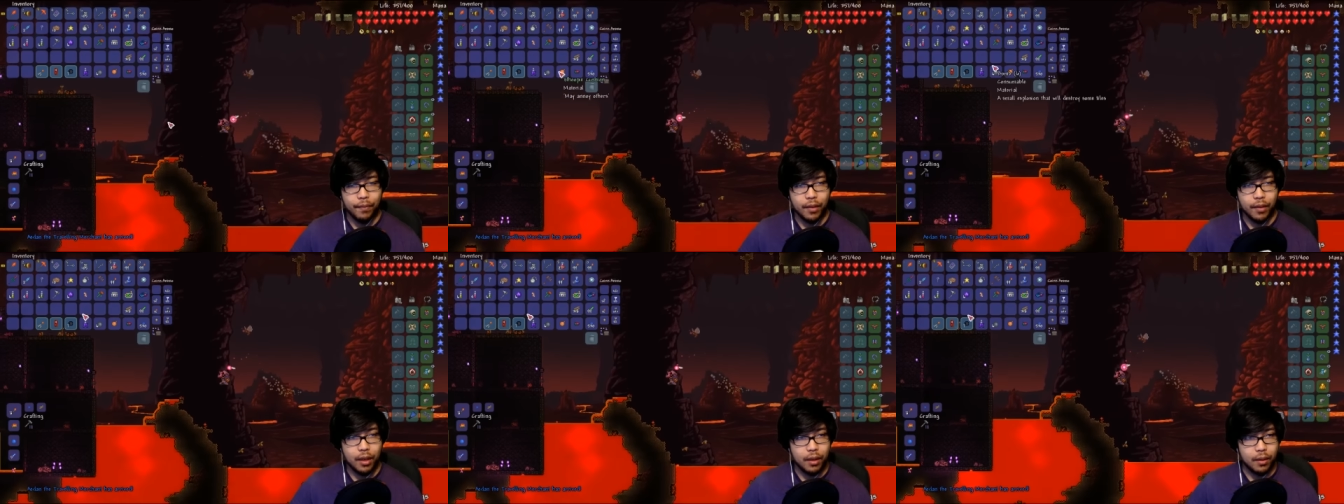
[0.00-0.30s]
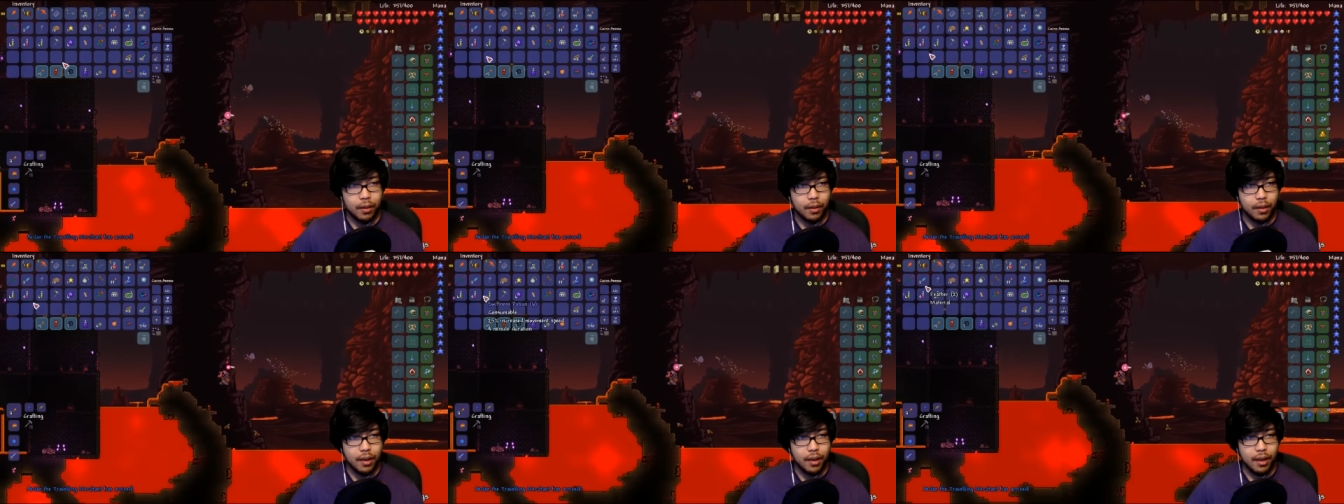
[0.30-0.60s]

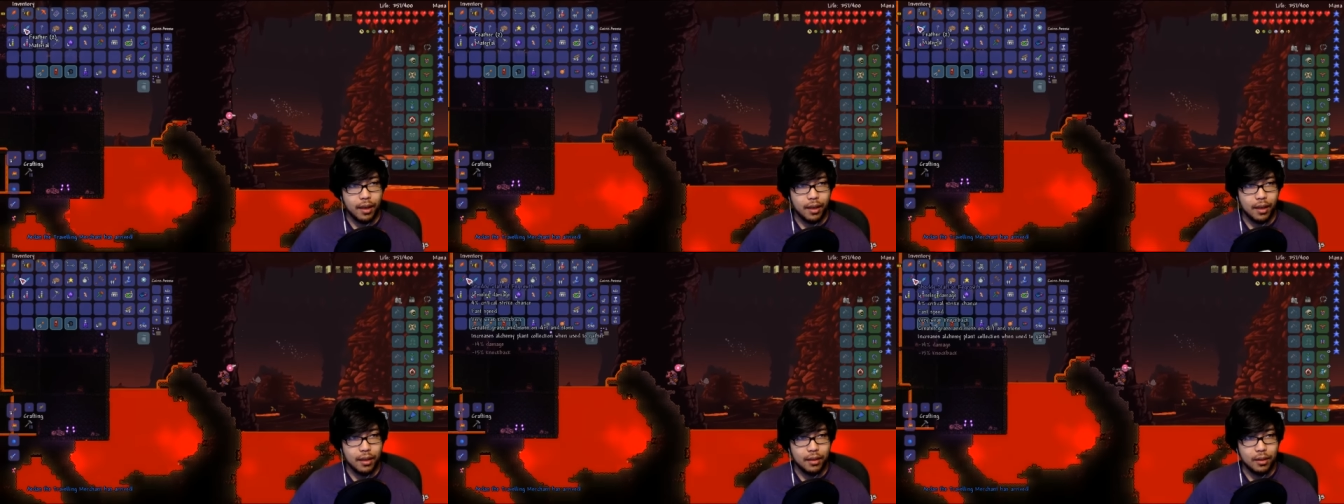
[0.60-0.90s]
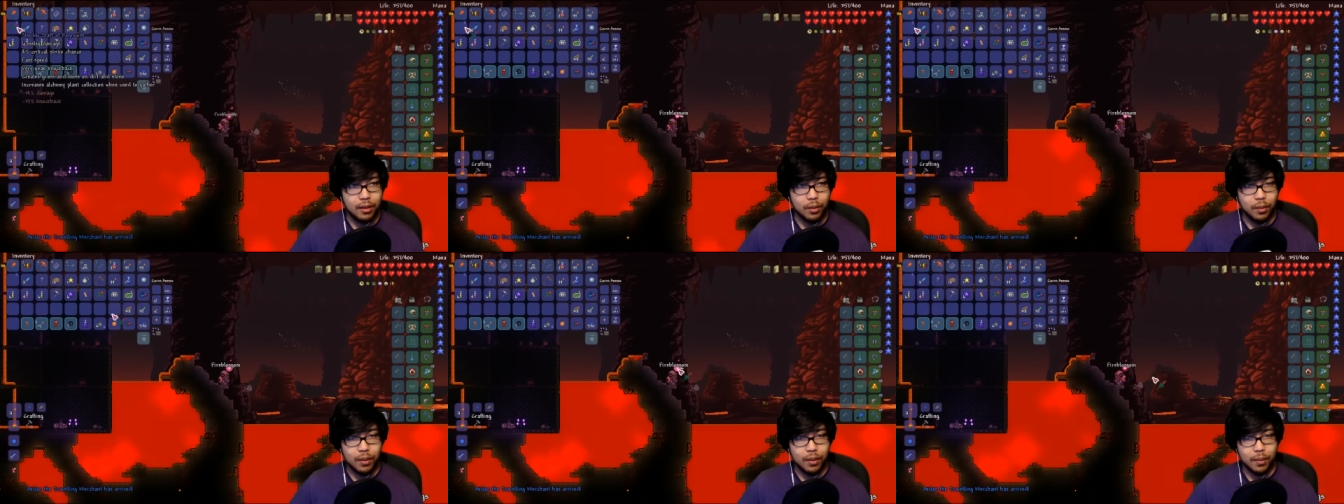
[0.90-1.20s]
All right,
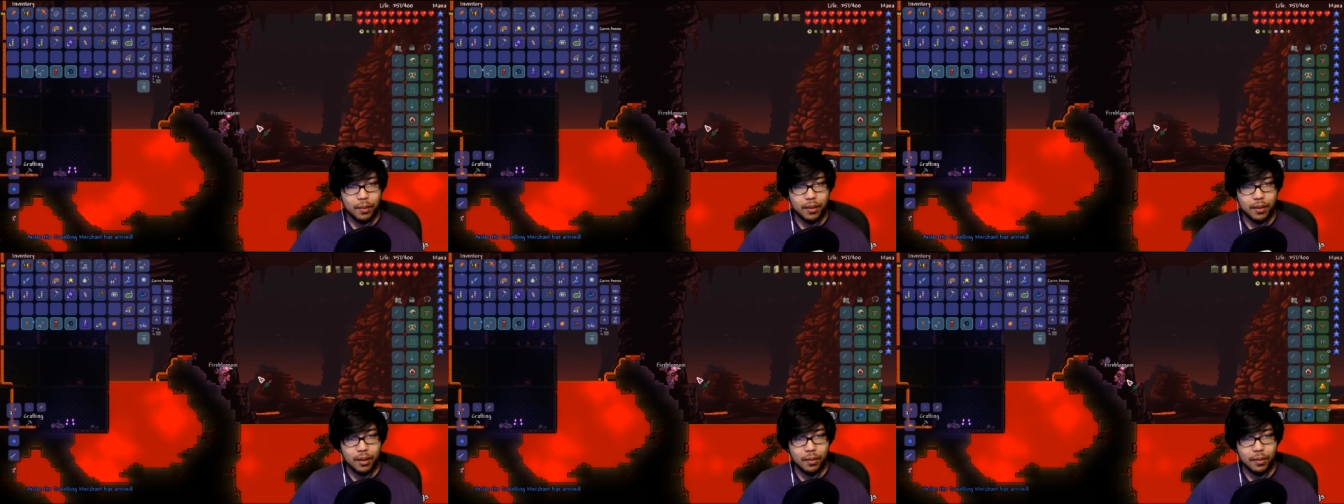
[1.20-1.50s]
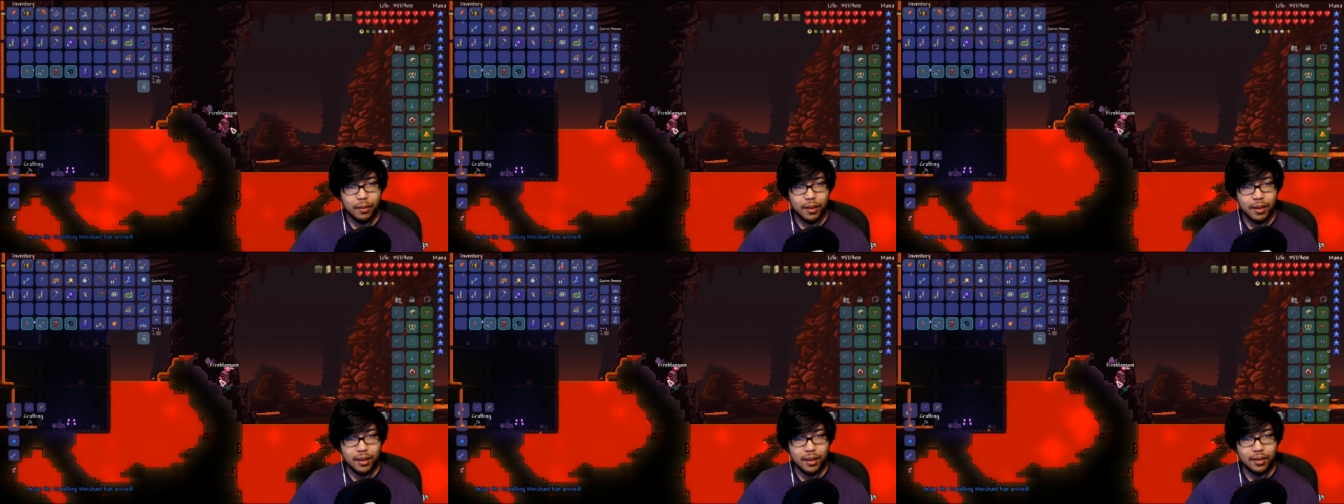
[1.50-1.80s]
let's open up another
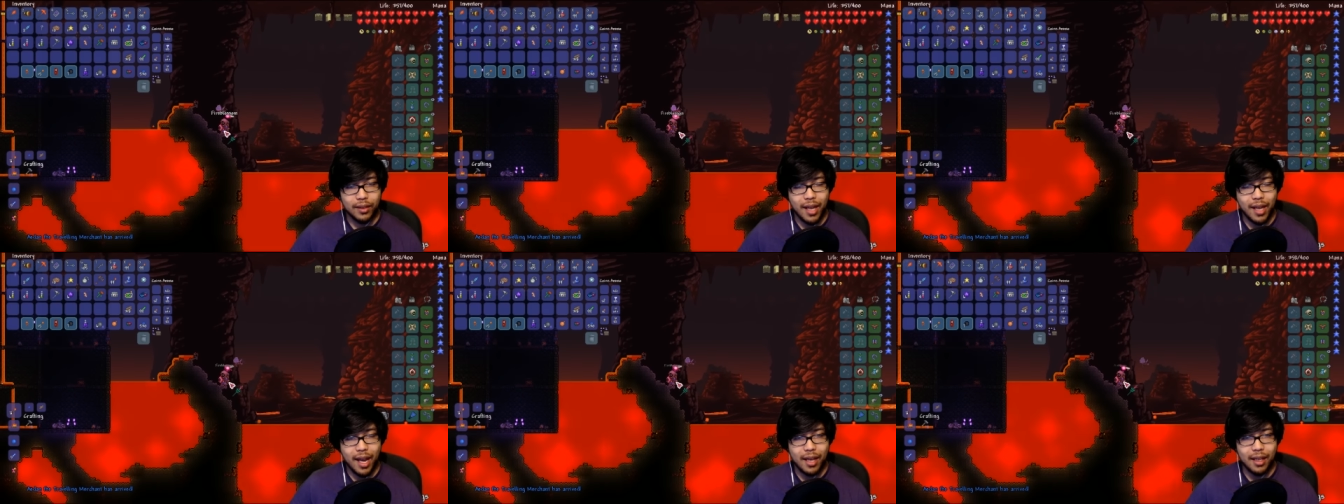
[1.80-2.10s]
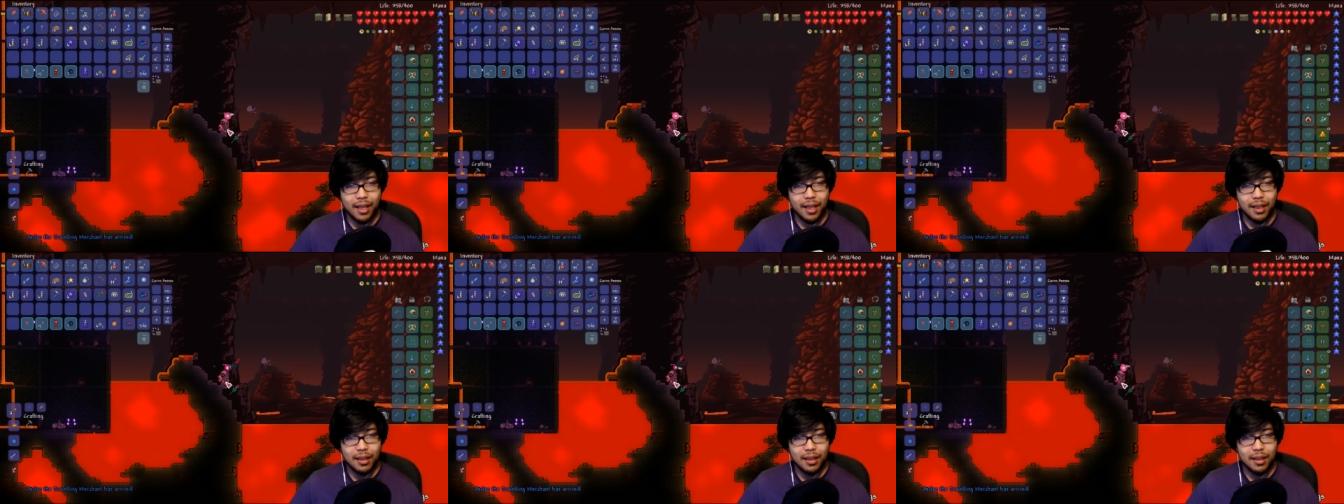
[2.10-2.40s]
one of these.
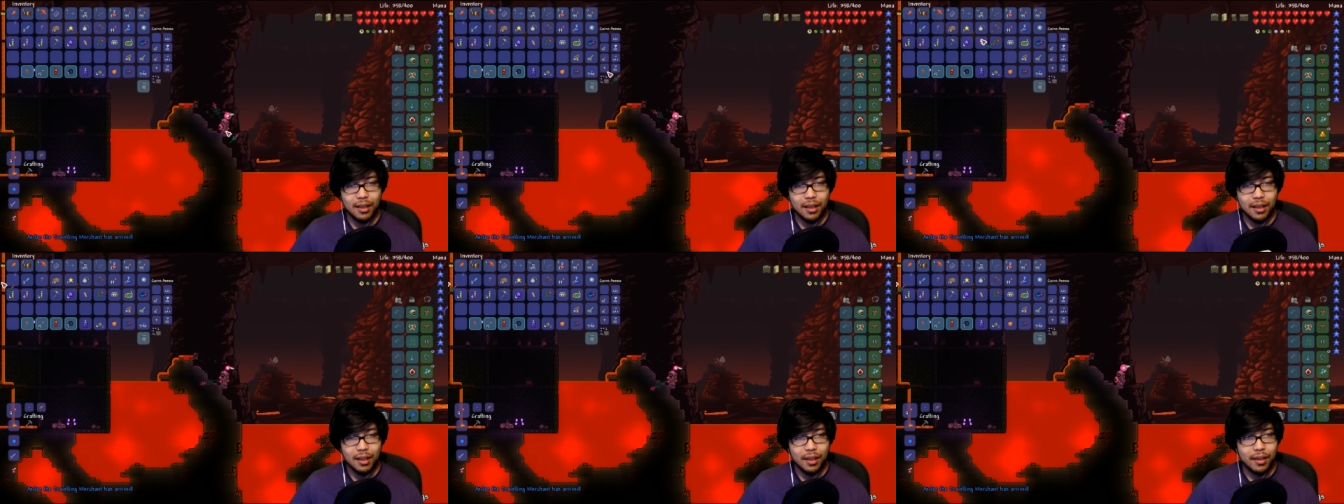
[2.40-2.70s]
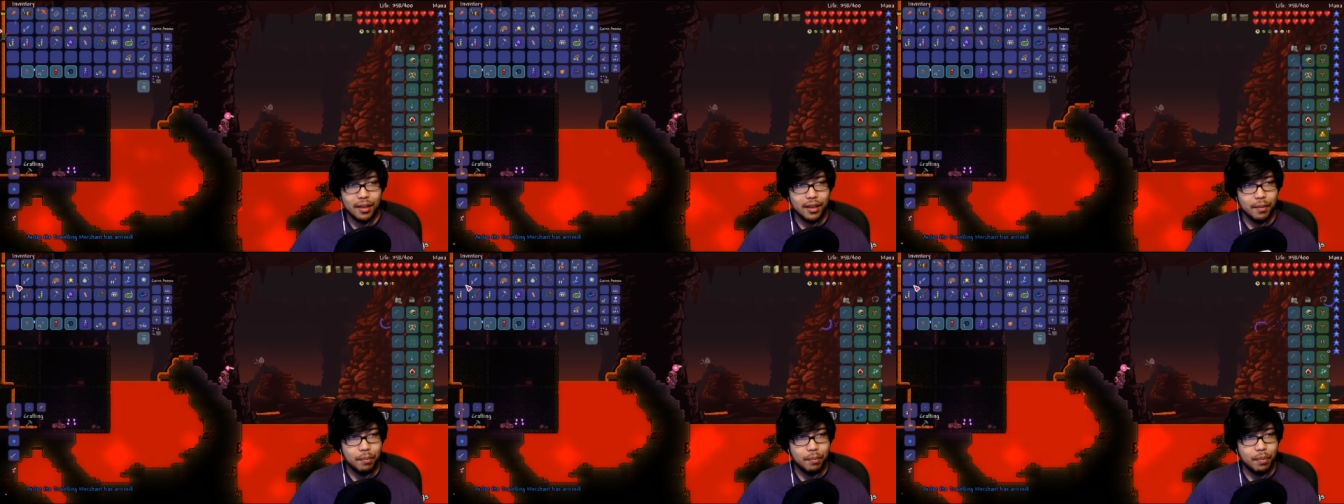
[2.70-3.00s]
Dang it,
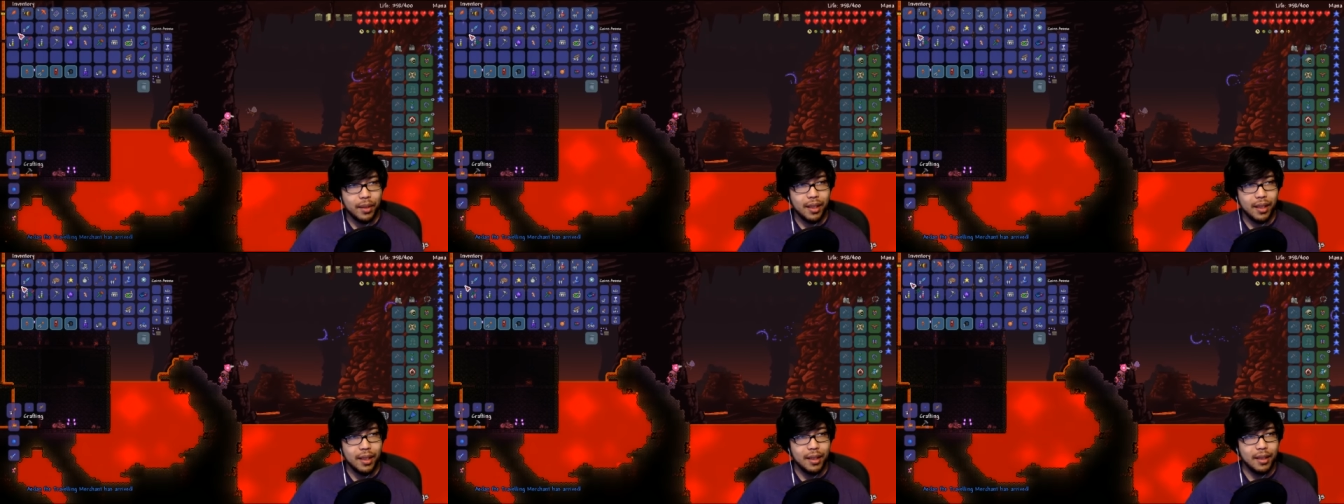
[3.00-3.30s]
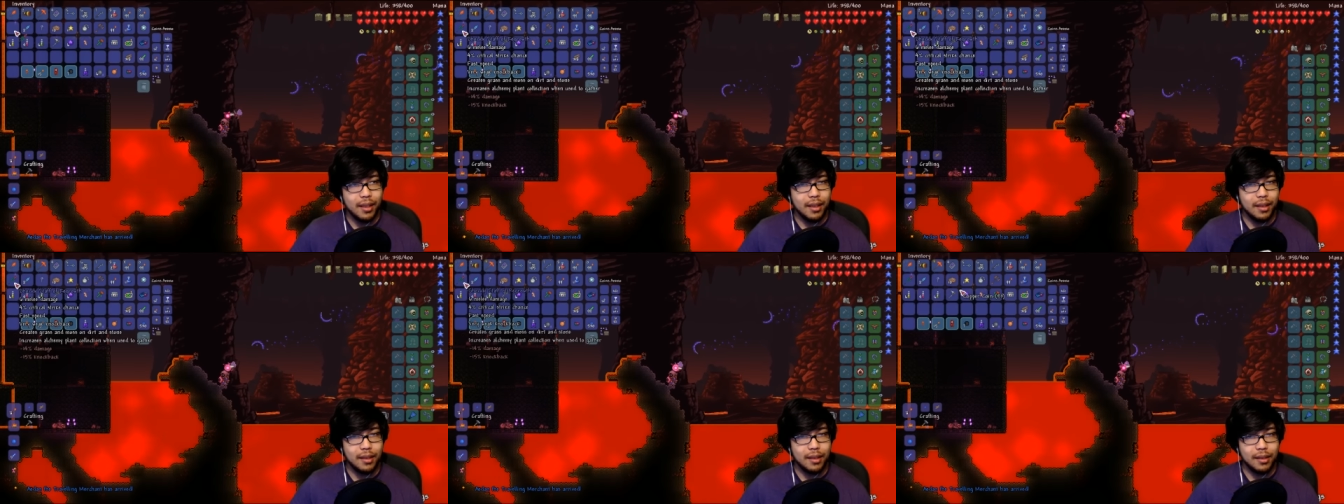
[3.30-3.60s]
the
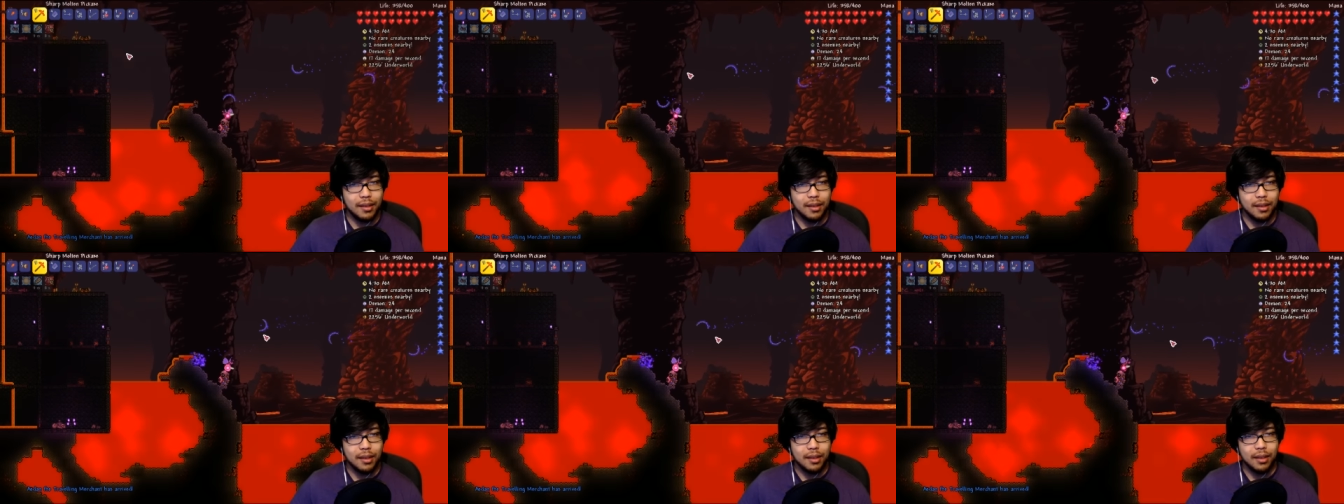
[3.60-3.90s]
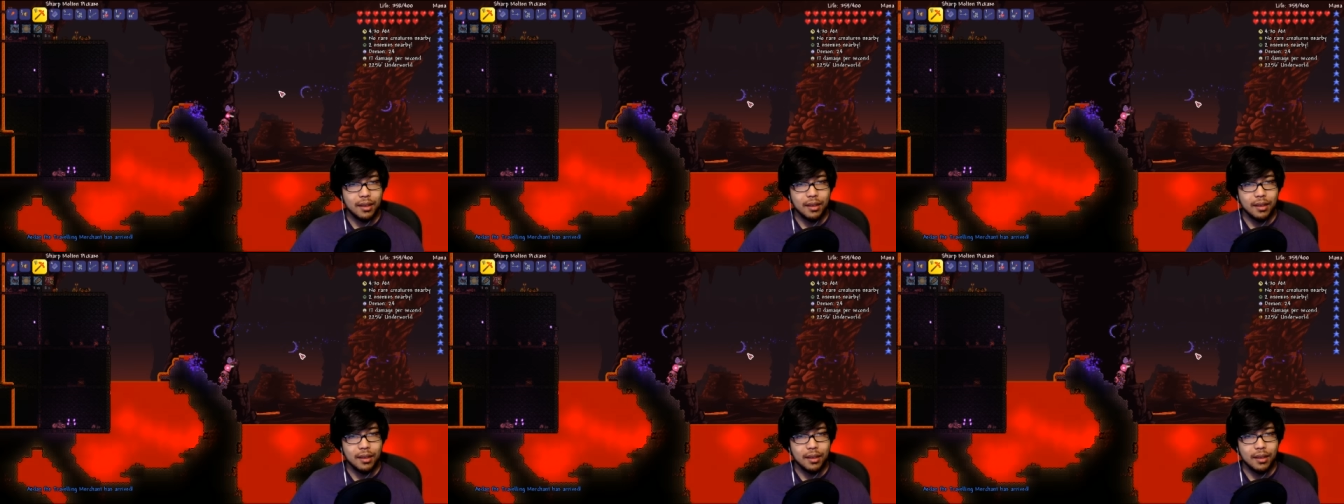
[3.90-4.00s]
bees.